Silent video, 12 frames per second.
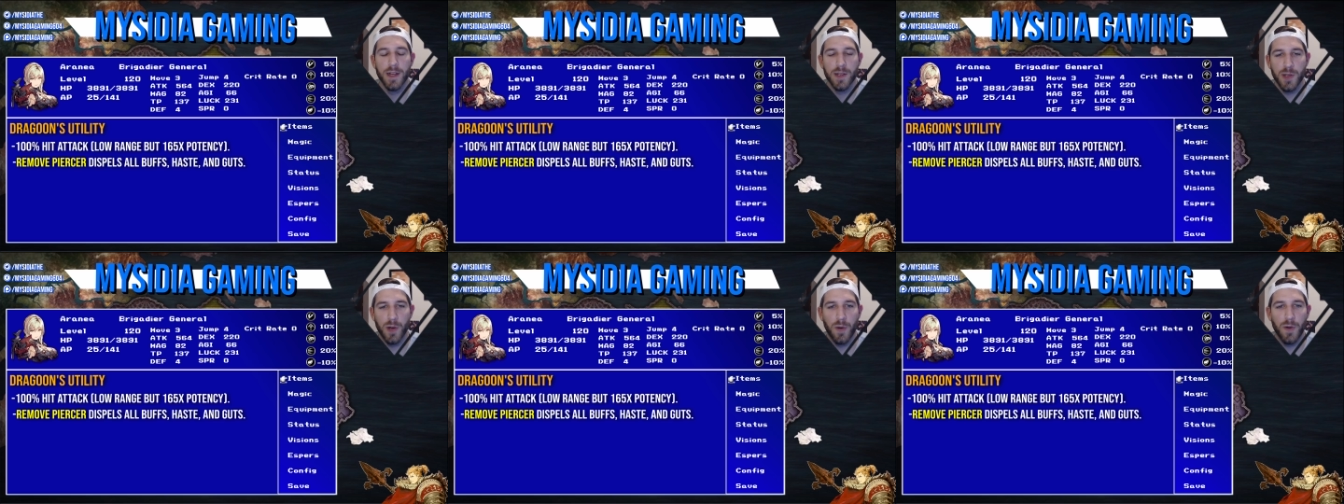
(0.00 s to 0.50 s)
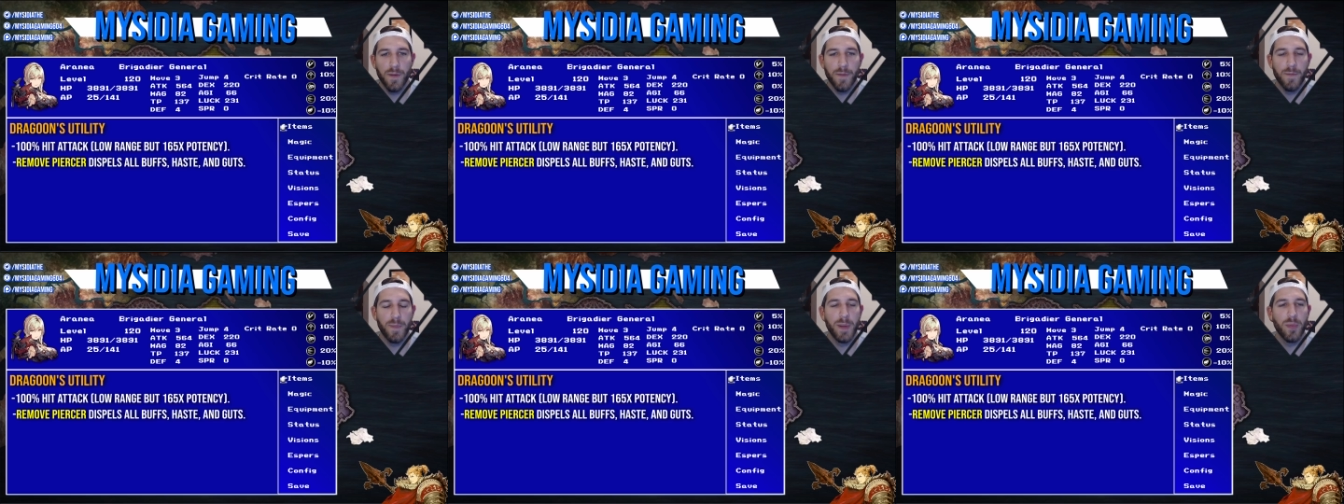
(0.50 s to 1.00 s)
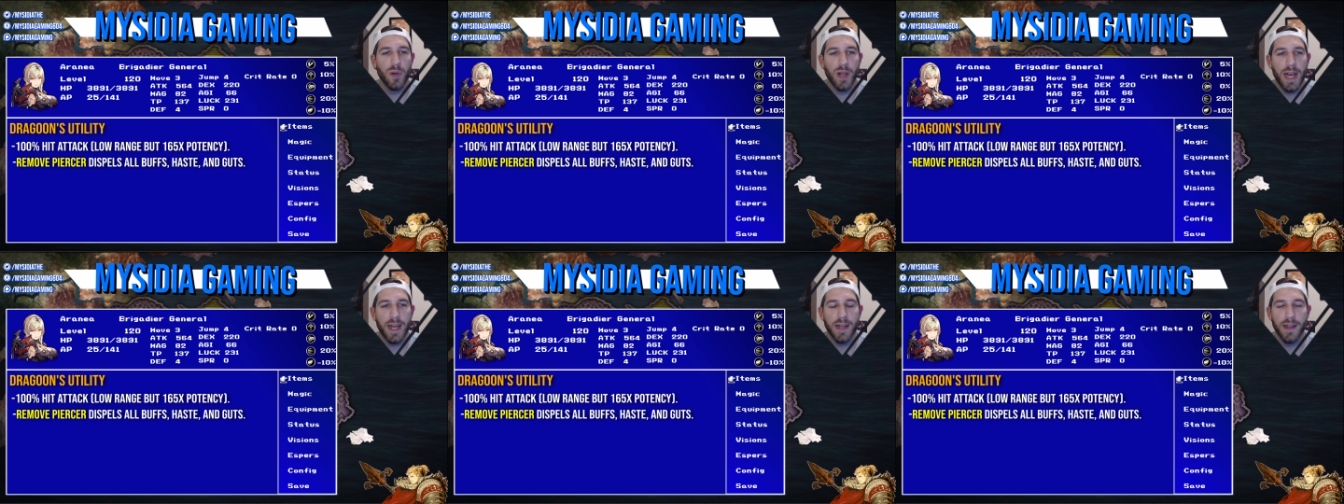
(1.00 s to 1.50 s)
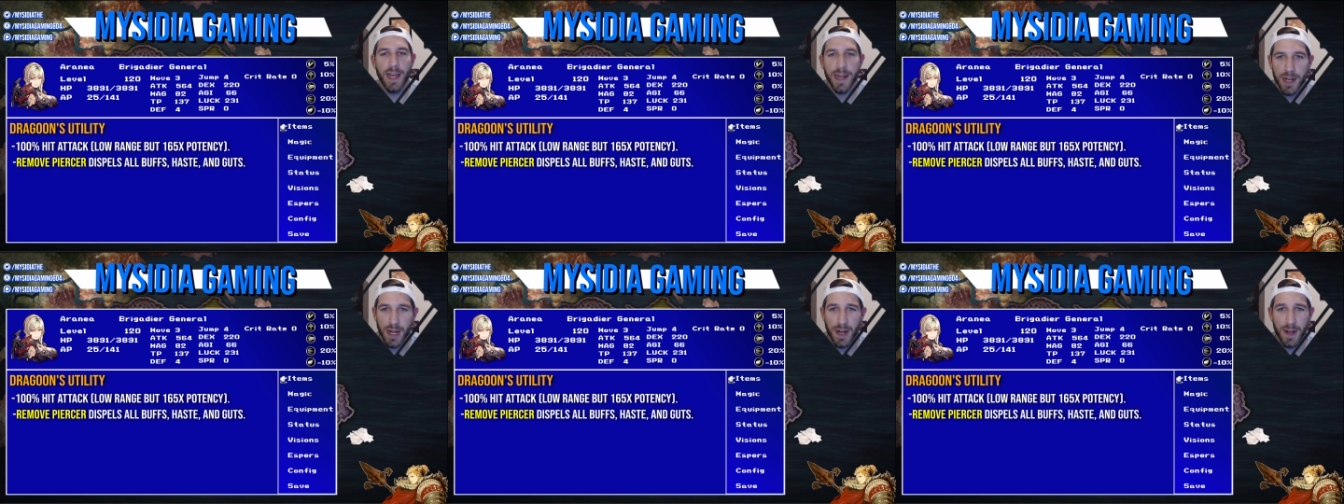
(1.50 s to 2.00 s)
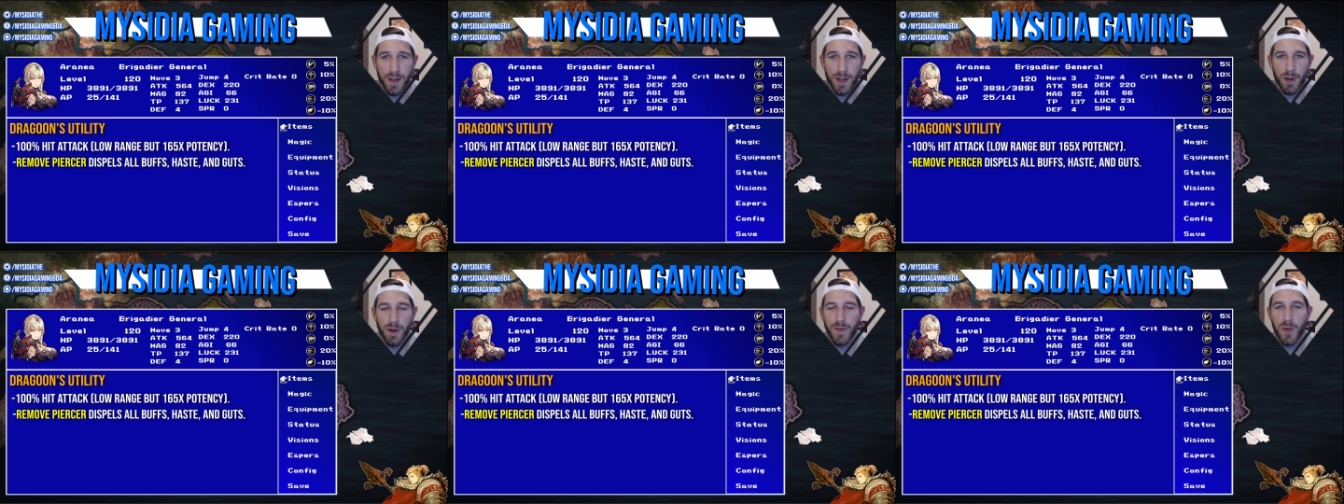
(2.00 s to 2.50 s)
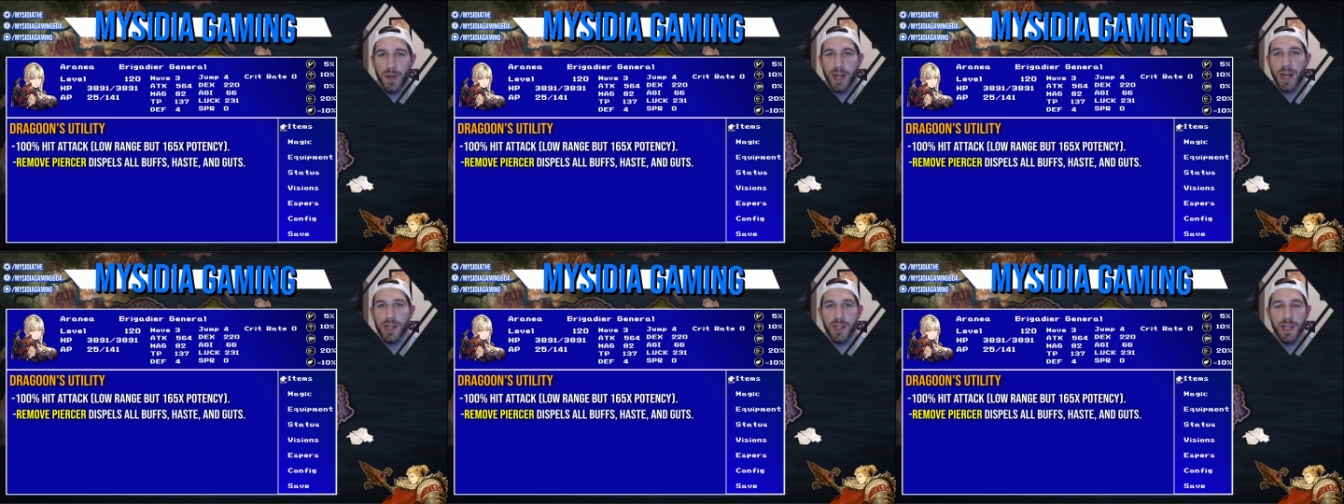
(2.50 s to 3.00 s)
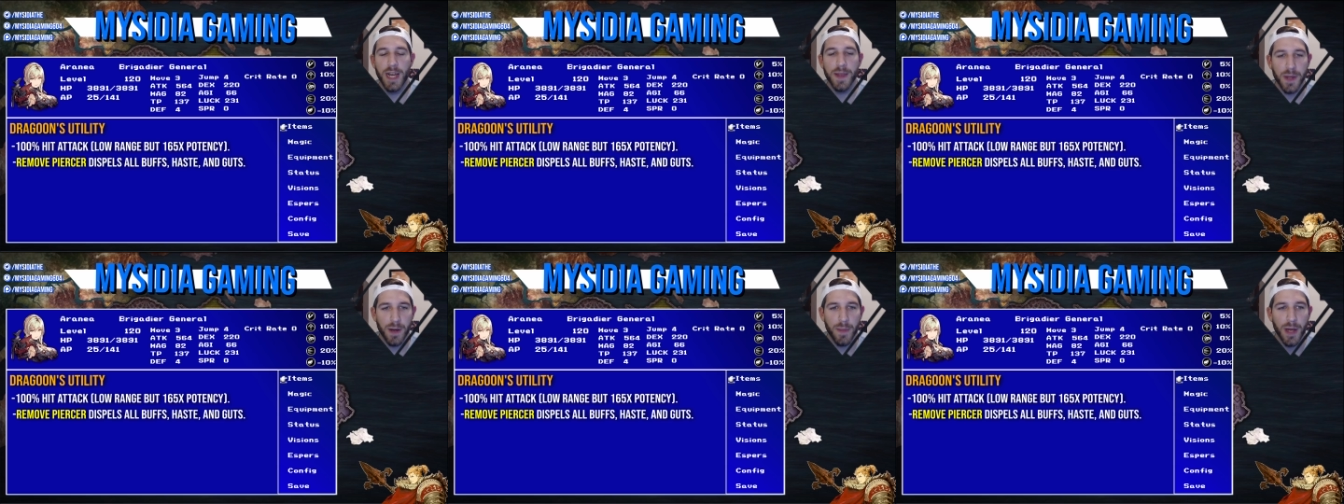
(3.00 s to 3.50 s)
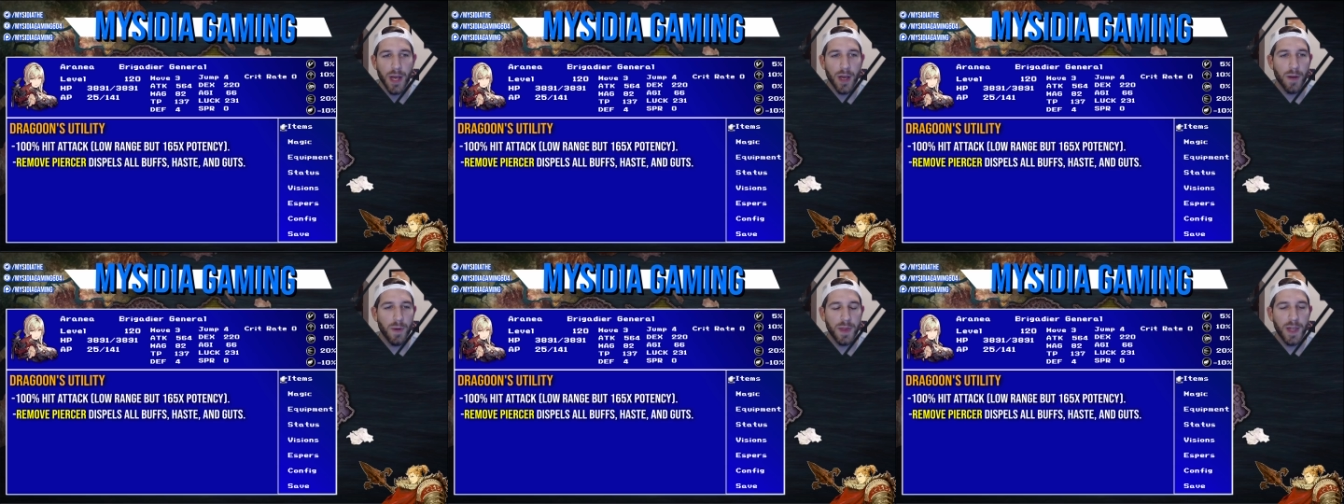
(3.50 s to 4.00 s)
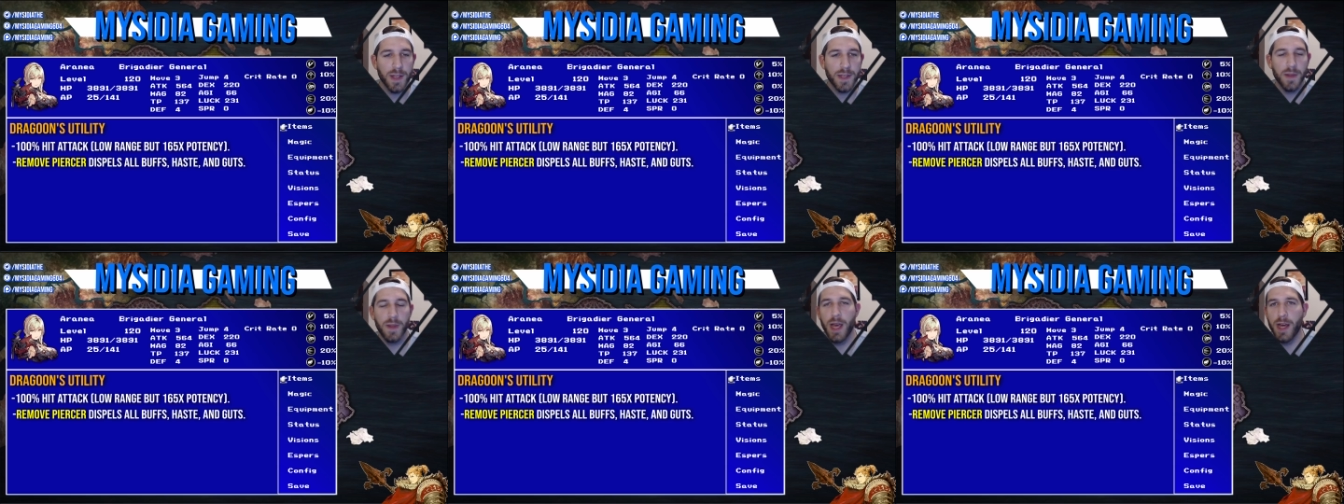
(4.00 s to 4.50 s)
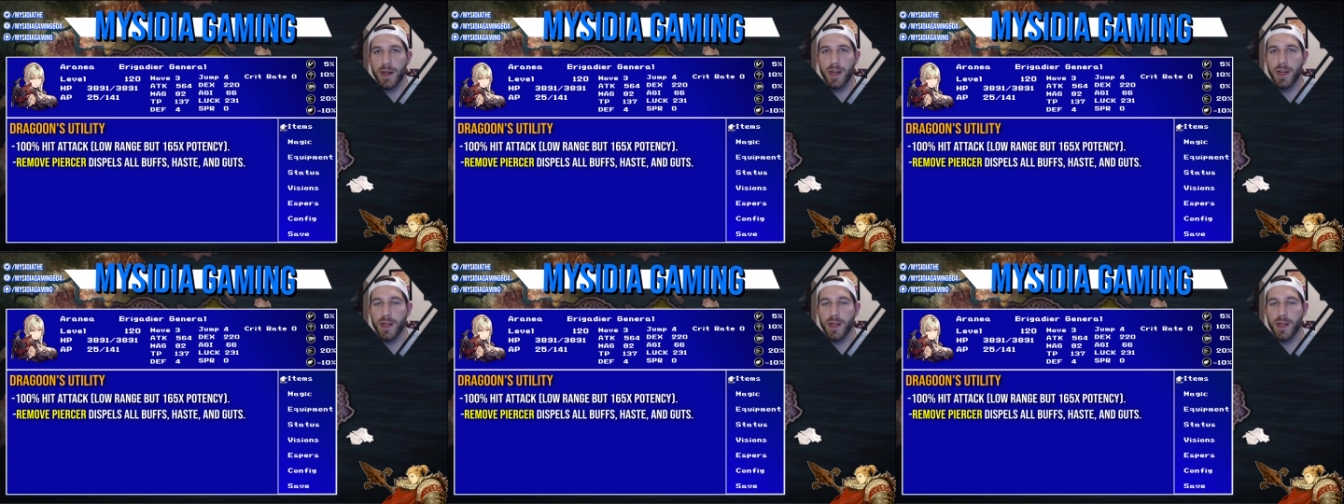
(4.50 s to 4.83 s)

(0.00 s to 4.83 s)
So people like Elena, you know, if you can actually hit them with this, then